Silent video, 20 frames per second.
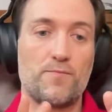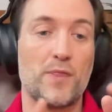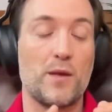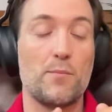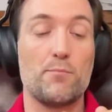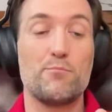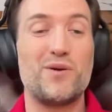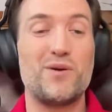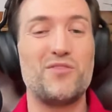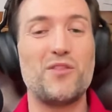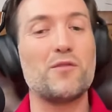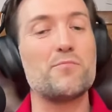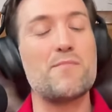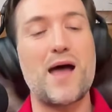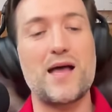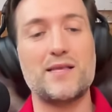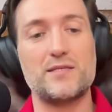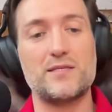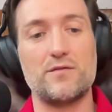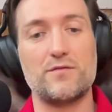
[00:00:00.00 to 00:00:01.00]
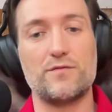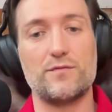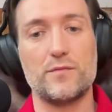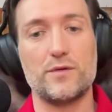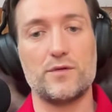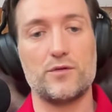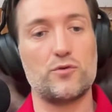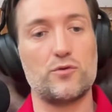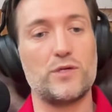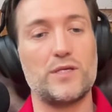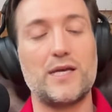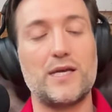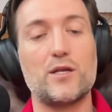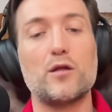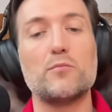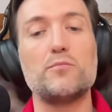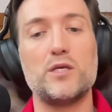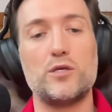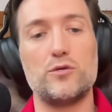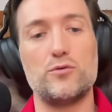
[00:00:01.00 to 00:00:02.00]
but not massive, so it cannot be
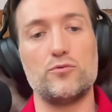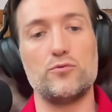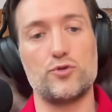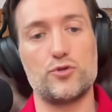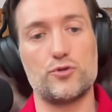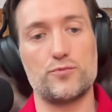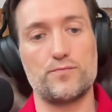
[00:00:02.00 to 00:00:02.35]
huge.